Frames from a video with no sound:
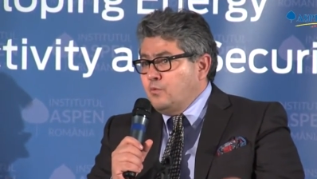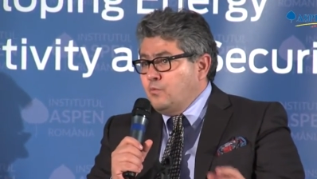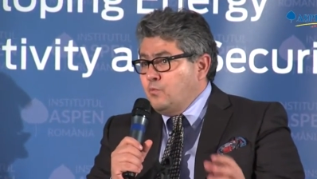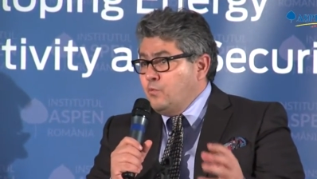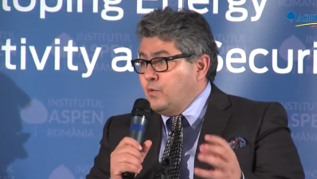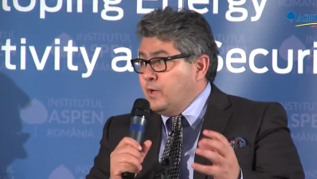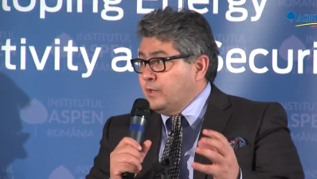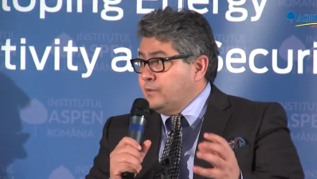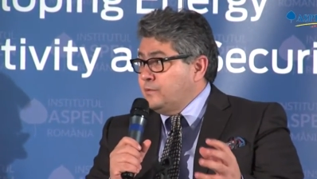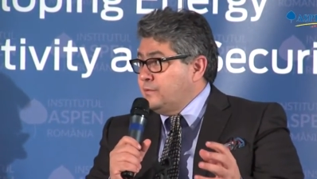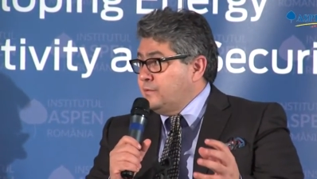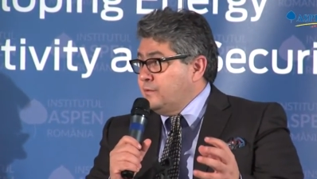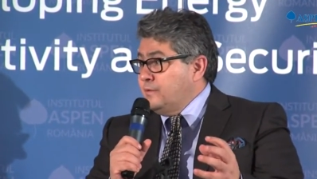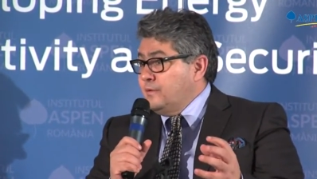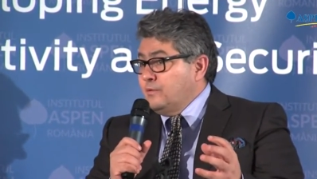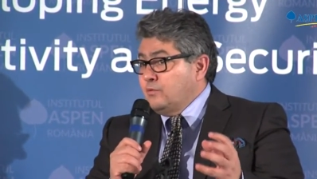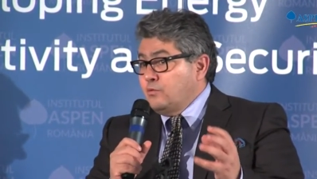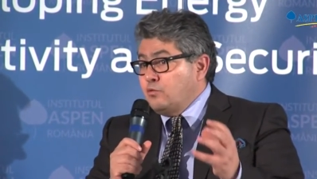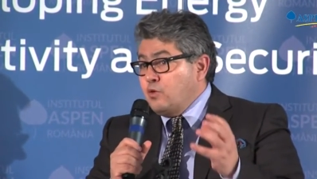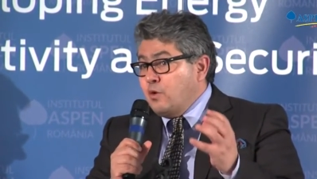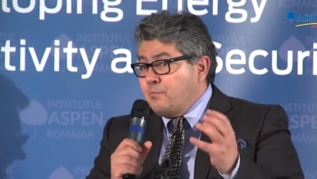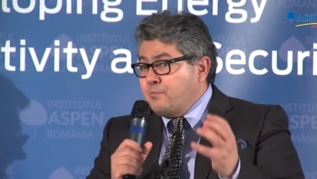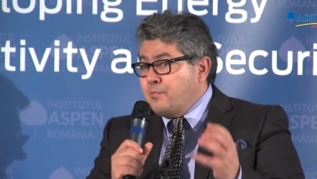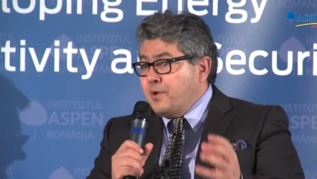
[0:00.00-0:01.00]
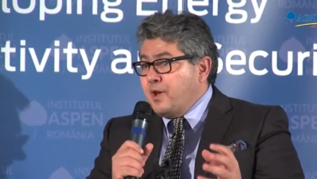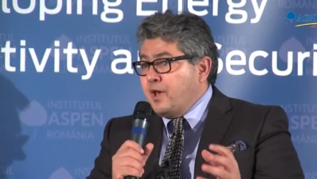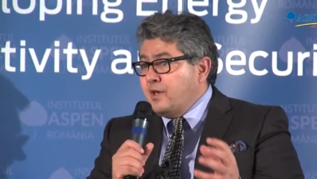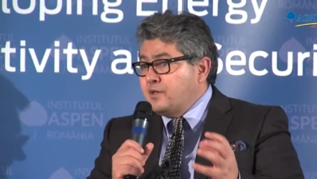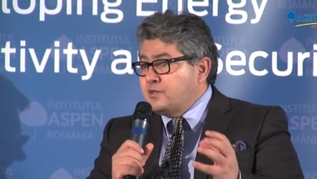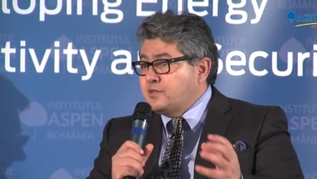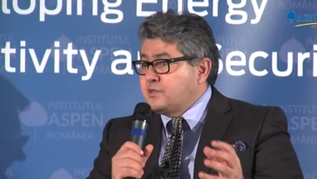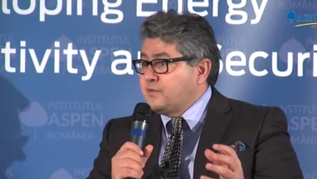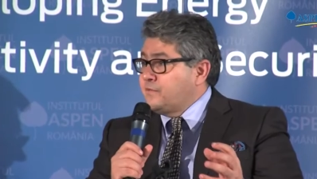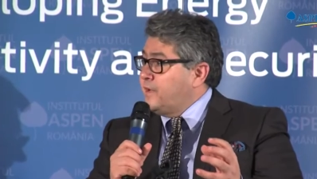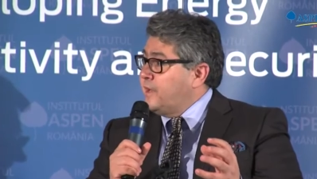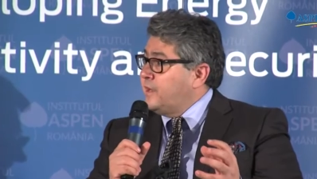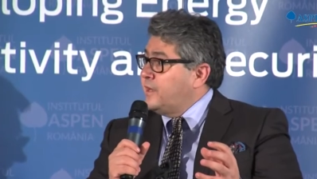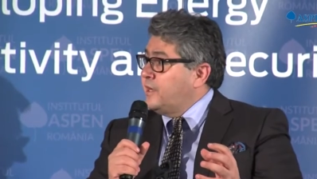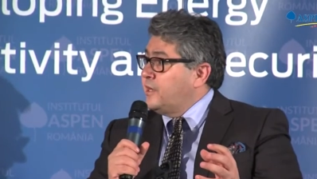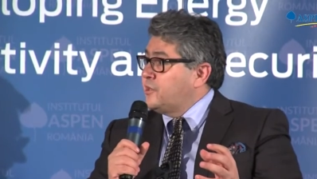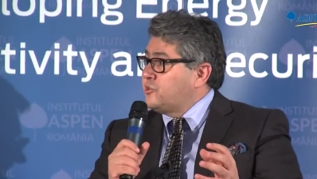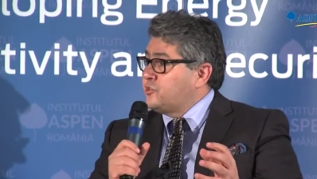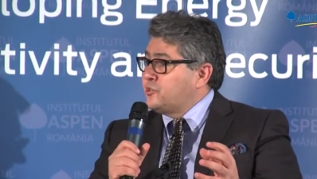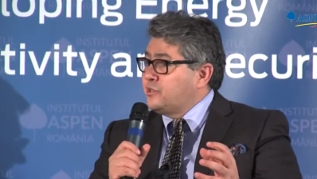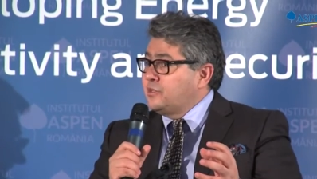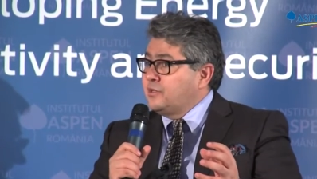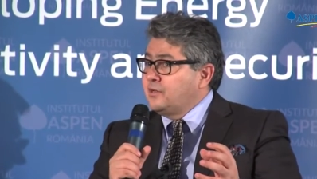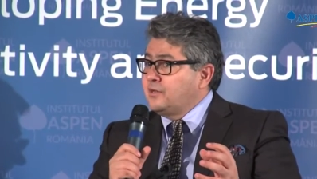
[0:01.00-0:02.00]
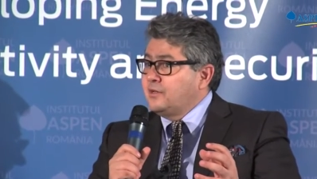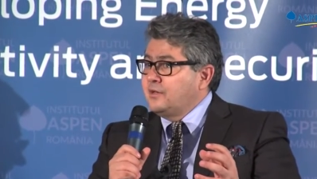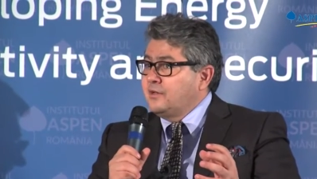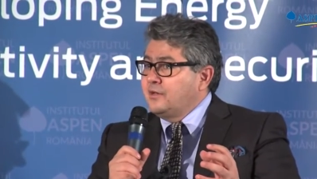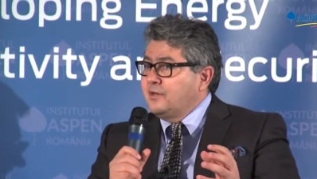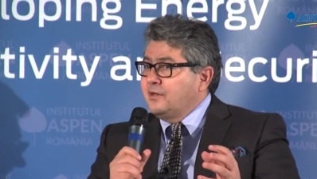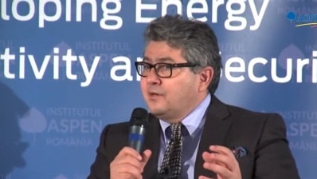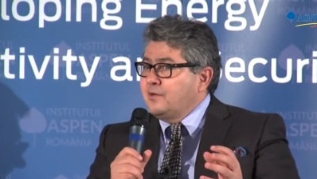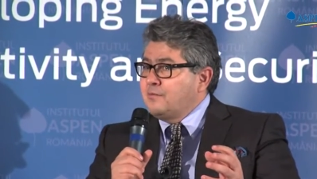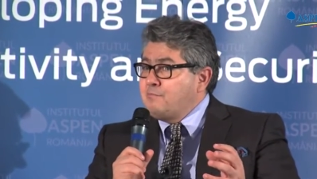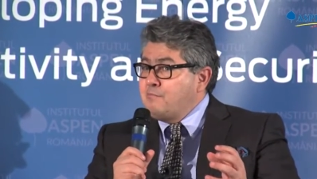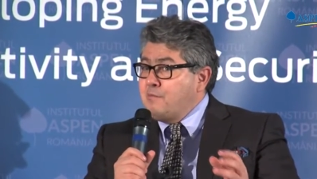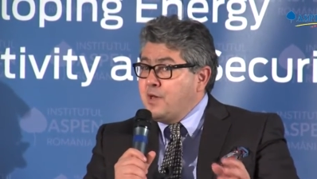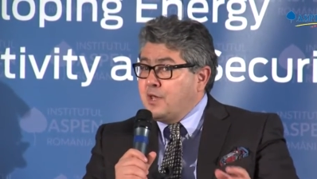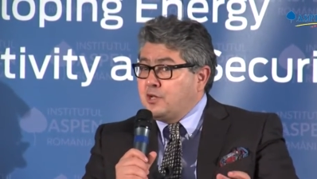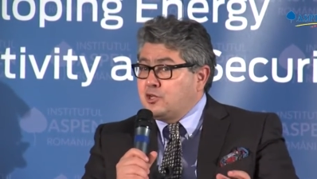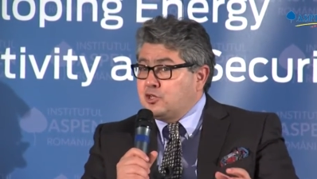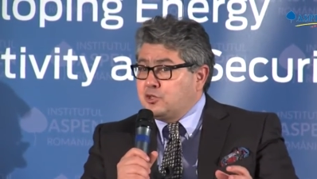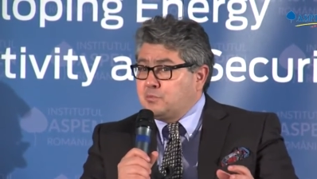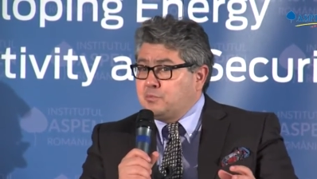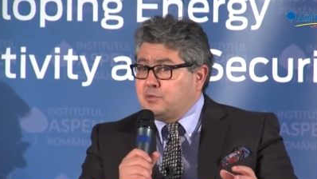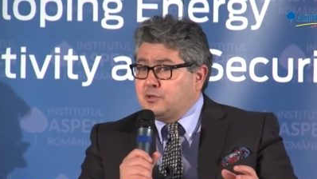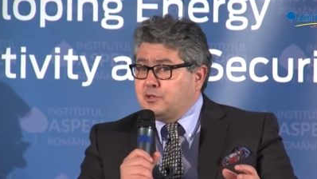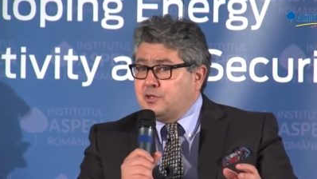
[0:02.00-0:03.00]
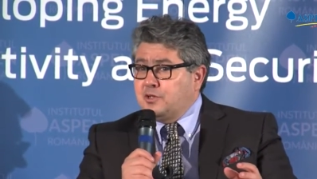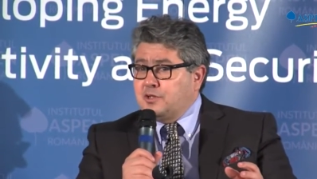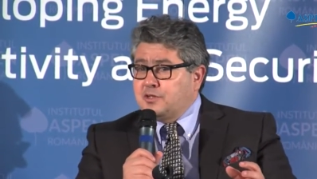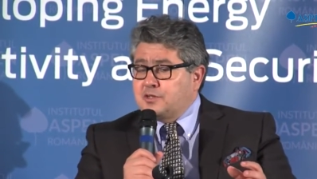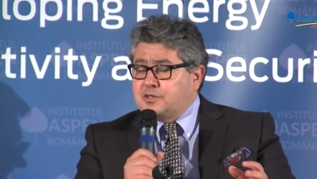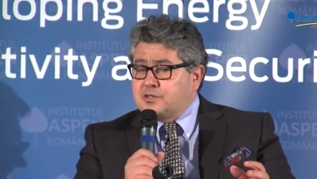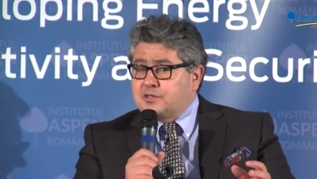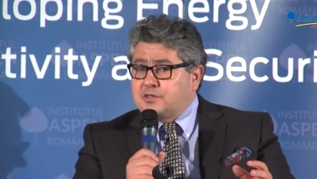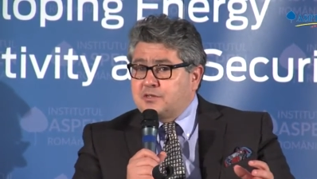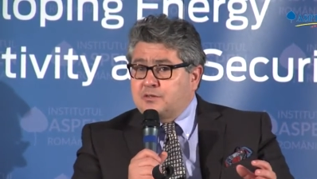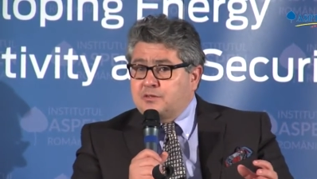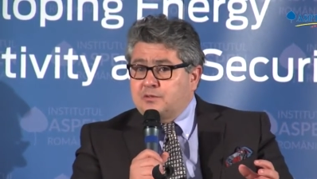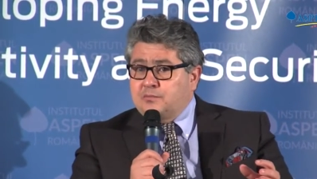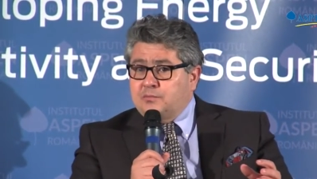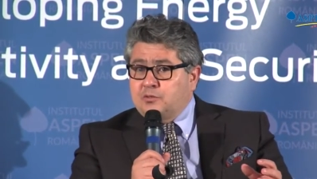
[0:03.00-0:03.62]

what comprehensive energy management is,